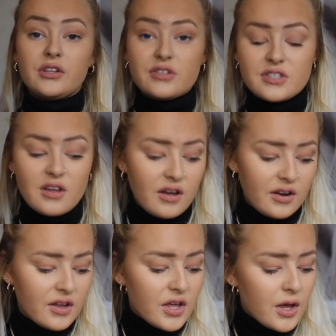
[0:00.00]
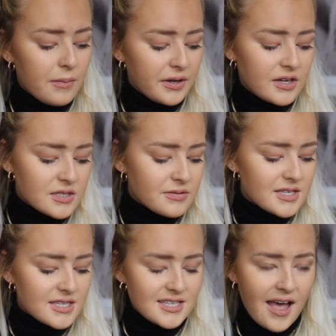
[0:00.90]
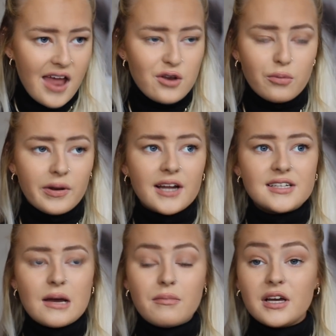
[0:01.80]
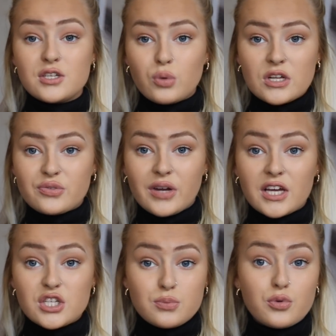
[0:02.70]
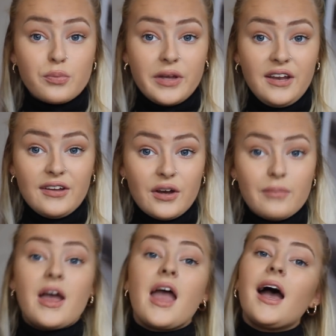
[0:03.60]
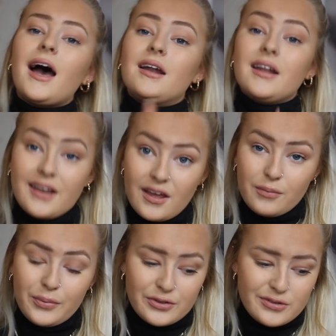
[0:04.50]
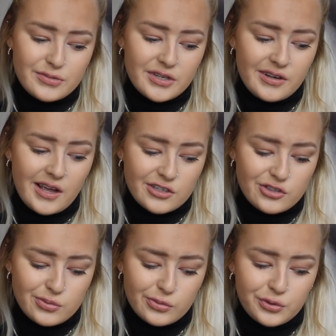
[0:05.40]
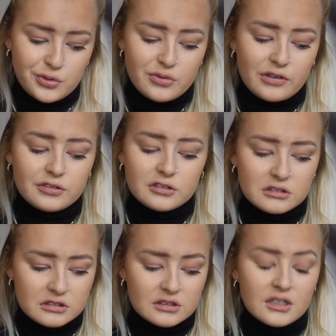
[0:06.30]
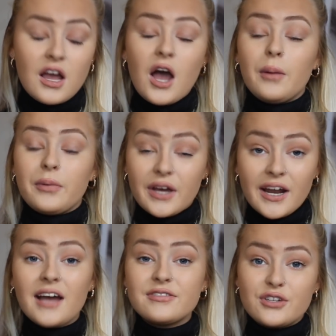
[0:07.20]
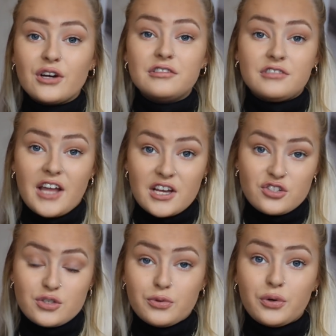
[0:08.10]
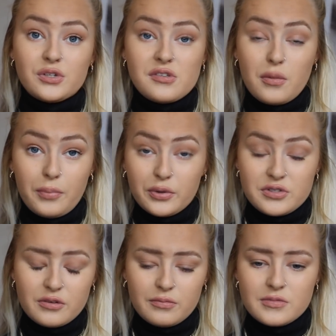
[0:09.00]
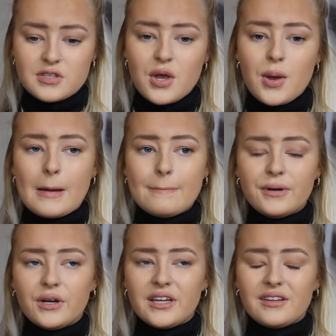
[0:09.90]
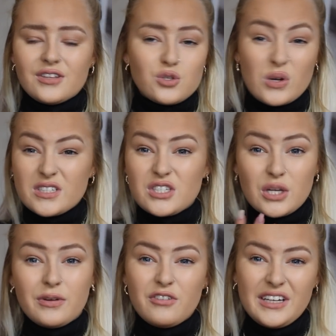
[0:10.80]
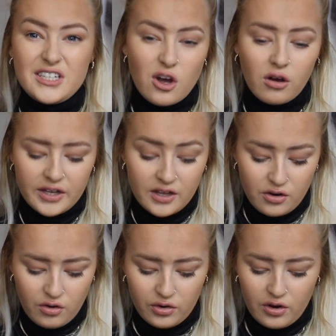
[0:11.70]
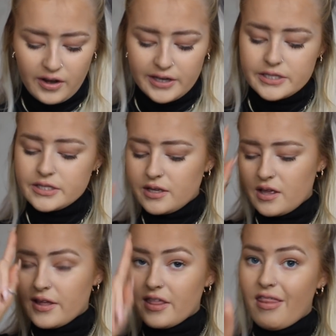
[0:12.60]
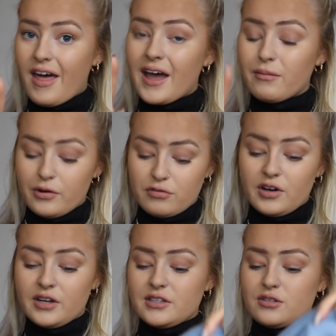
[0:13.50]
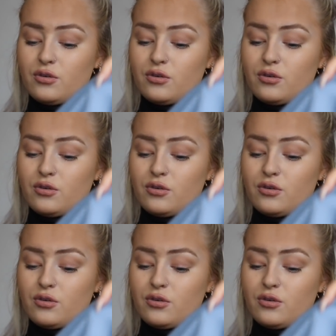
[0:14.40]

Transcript: concern, because it was a set, normally I'd get my sweater in like a small medium and I'd get the bottoms in an extra small. So I thought, oh, I'm gonna have to go for an extra small because of the bottoms, but the sweater's gonna be really tight and not nice. That, my friend, is